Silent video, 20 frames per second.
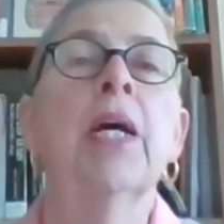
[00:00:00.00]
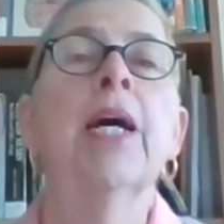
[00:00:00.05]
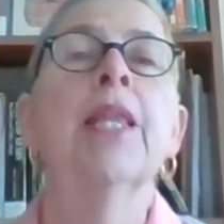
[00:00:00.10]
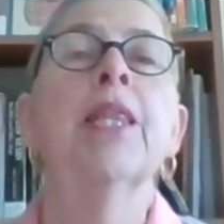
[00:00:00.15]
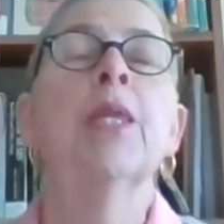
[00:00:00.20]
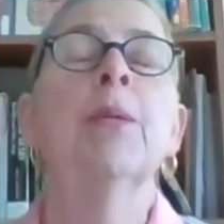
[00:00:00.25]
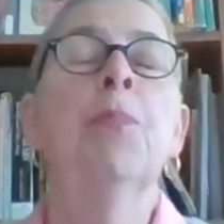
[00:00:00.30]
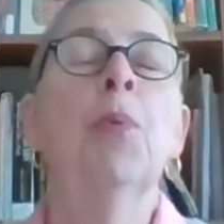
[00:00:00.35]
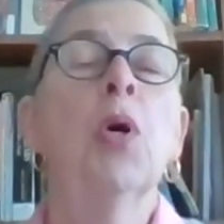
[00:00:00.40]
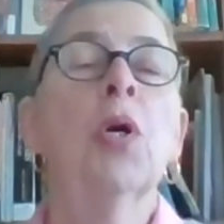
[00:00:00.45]

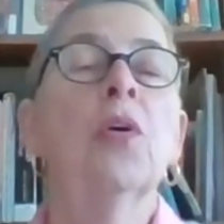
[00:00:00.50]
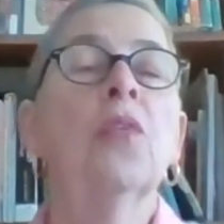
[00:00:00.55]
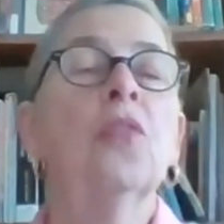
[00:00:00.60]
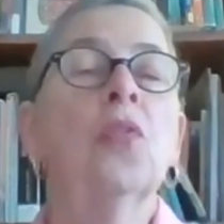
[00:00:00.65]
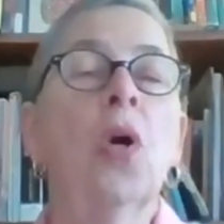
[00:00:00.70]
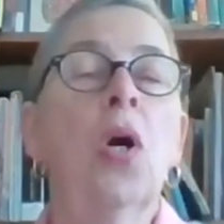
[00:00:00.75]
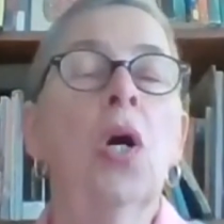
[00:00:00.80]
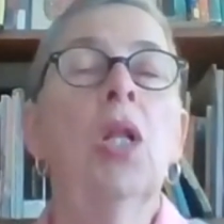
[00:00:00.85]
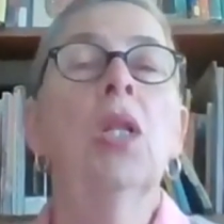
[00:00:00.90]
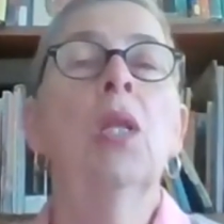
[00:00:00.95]
The book is
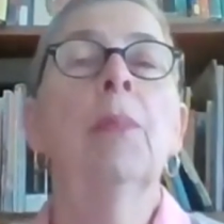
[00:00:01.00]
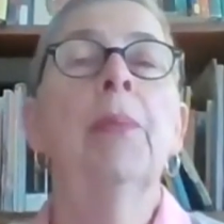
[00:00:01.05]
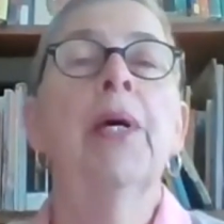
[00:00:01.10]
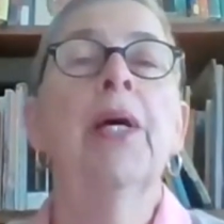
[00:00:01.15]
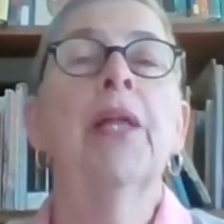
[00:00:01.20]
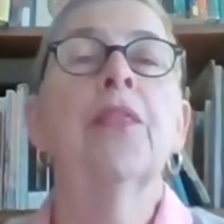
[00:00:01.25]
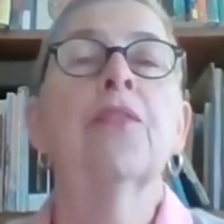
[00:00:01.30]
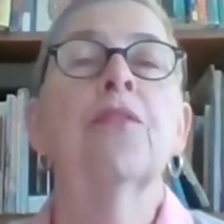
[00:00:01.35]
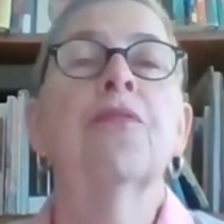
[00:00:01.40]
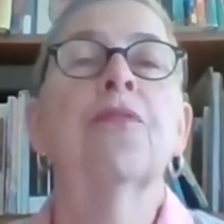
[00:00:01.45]
all
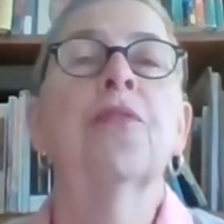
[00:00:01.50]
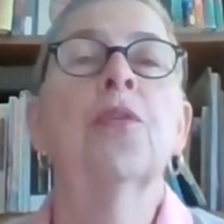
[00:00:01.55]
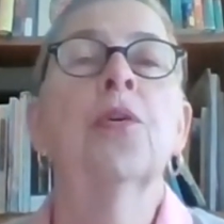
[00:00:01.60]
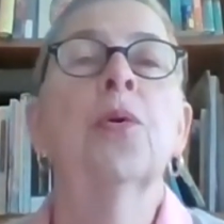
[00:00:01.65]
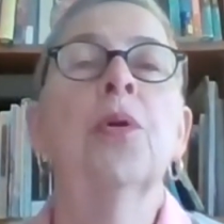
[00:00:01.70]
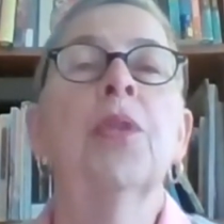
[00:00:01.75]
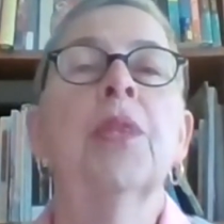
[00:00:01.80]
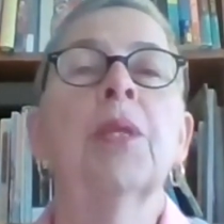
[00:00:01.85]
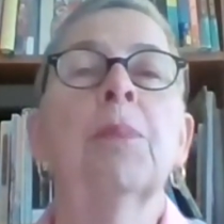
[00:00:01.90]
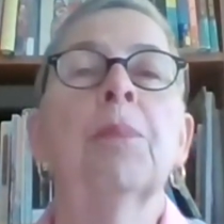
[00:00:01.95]
about the
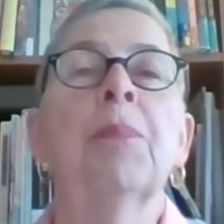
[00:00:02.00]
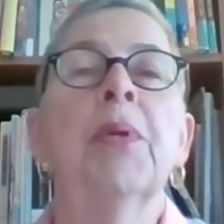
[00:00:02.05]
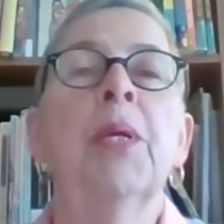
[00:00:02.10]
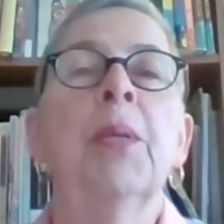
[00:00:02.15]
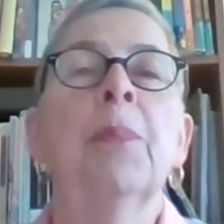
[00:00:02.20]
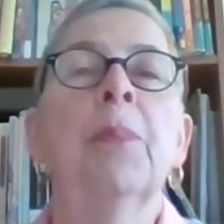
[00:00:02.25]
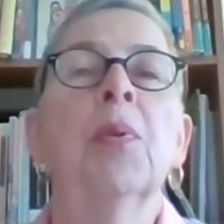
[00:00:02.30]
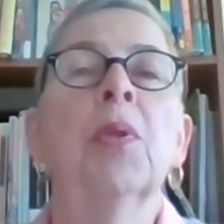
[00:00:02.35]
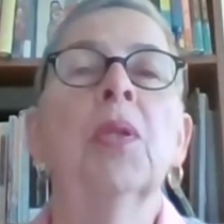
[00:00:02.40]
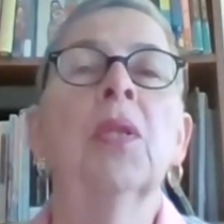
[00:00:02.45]
food that
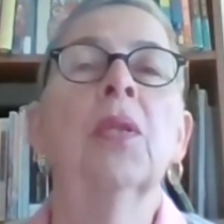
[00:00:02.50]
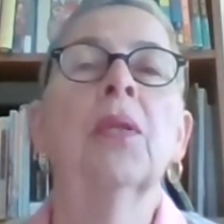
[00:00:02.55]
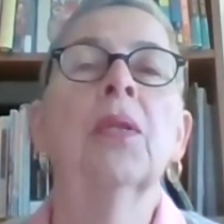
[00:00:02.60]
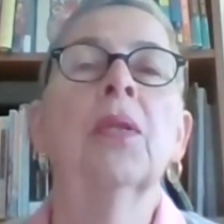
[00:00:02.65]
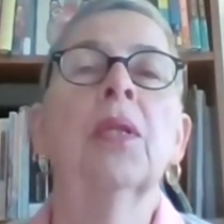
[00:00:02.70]
people